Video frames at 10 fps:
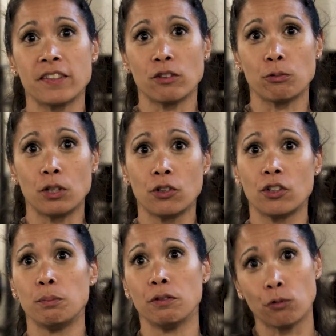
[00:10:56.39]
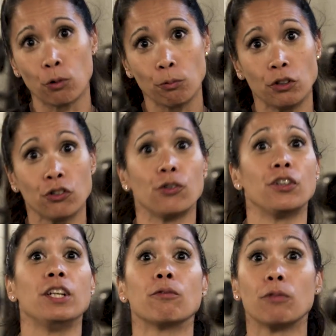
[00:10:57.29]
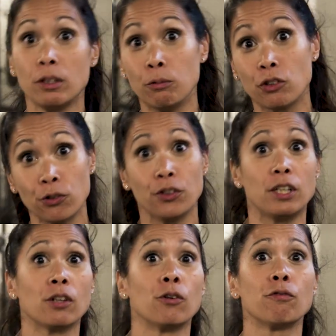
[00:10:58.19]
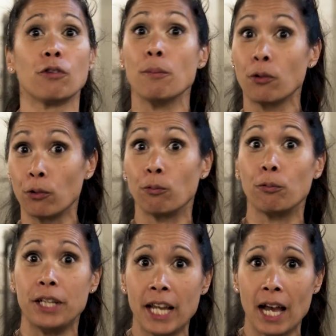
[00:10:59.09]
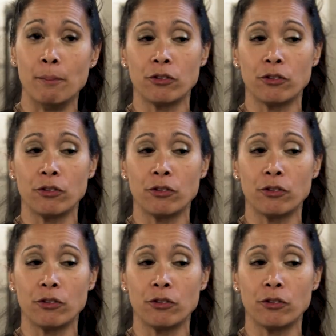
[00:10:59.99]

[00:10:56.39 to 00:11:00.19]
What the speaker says: as we could before really returning her from her rehab.